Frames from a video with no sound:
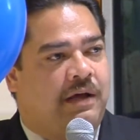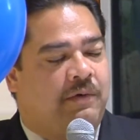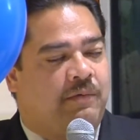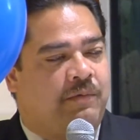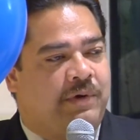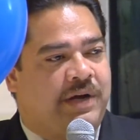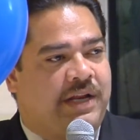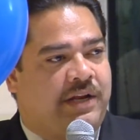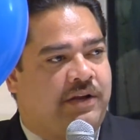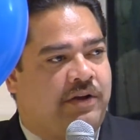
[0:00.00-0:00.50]

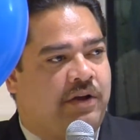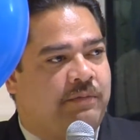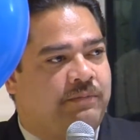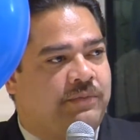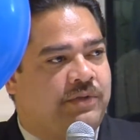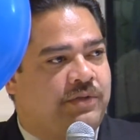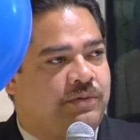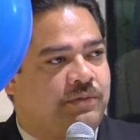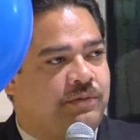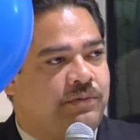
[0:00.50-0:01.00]
when it
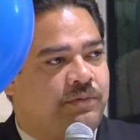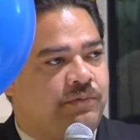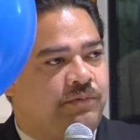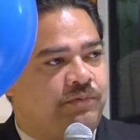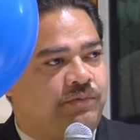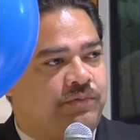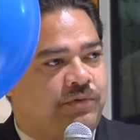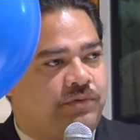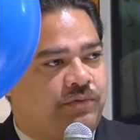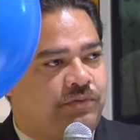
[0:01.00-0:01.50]
comes to
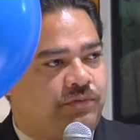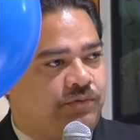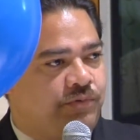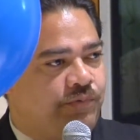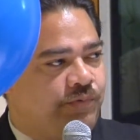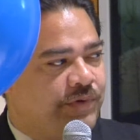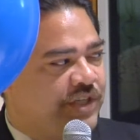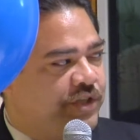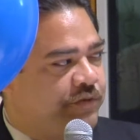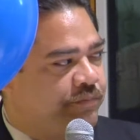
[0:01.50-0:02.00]

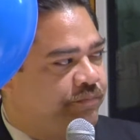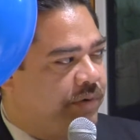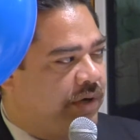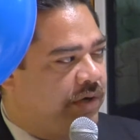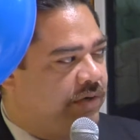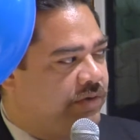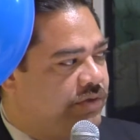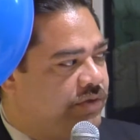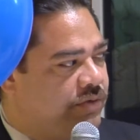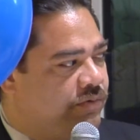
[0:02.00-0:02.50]

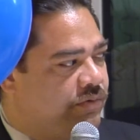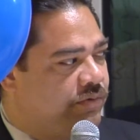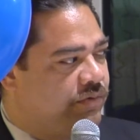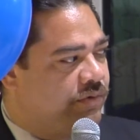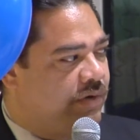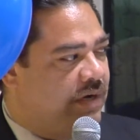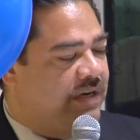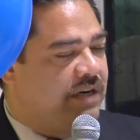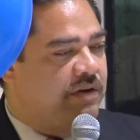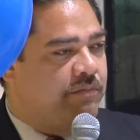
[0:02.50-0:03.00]
respond to
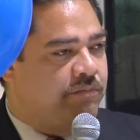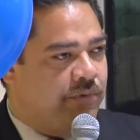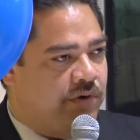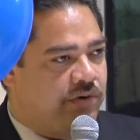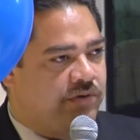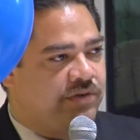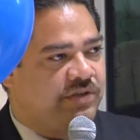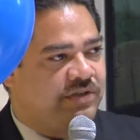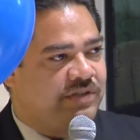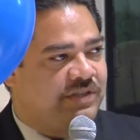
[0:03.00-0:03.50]
an
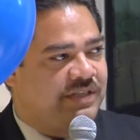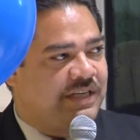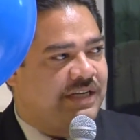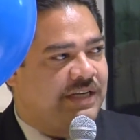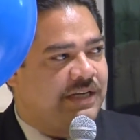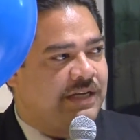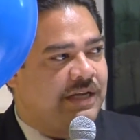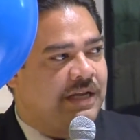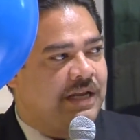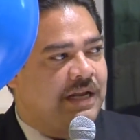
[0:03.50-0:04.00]

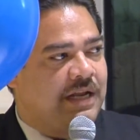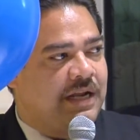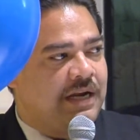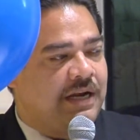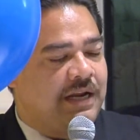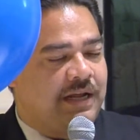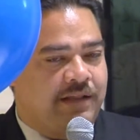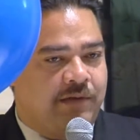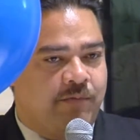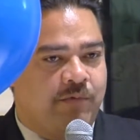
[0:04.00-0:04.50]
emergency,
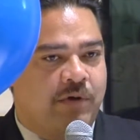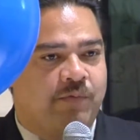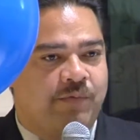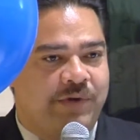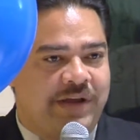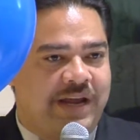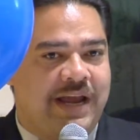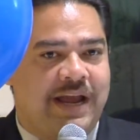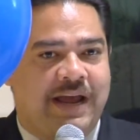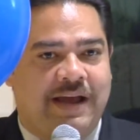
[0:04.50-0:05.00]
the one
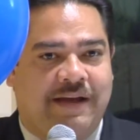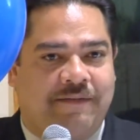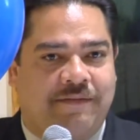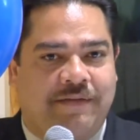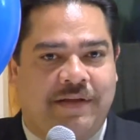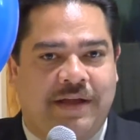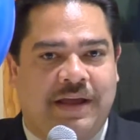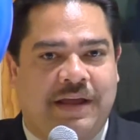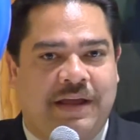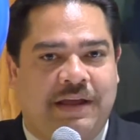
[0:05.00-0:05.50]
we
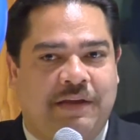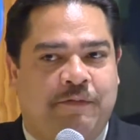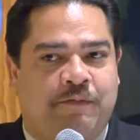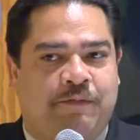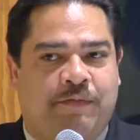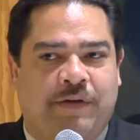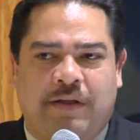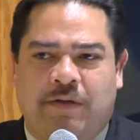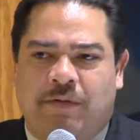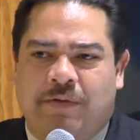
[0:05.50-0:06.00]
had, it
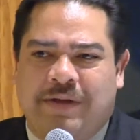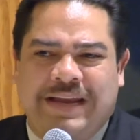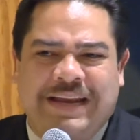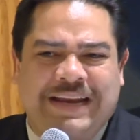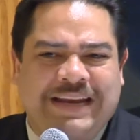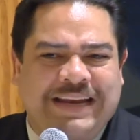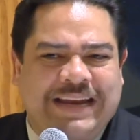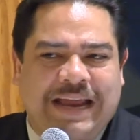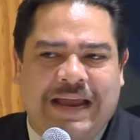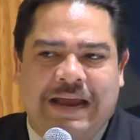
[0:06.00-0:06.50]
fell
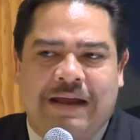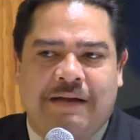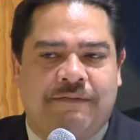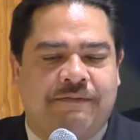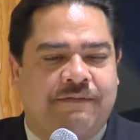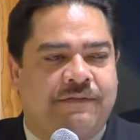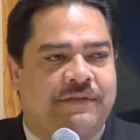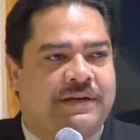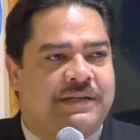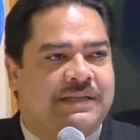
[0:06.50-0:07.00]
in
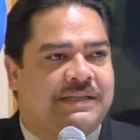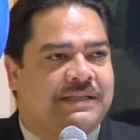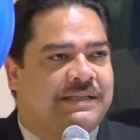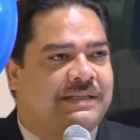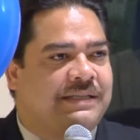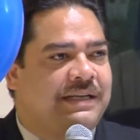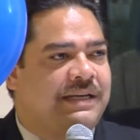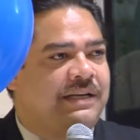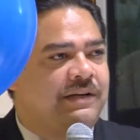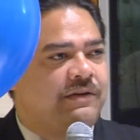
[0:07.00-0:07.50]
every
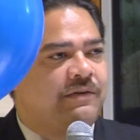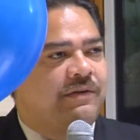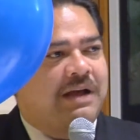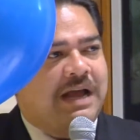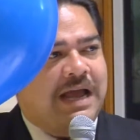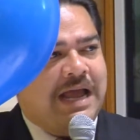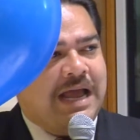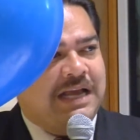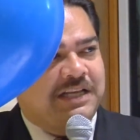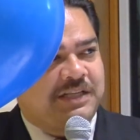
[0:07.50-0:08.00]
single
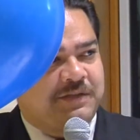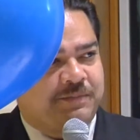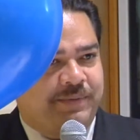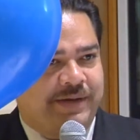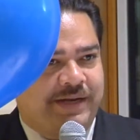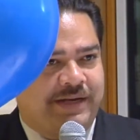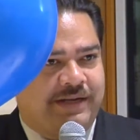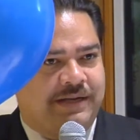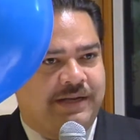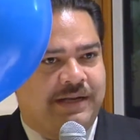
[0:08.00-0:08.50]

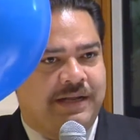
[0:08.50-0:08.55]
aspect.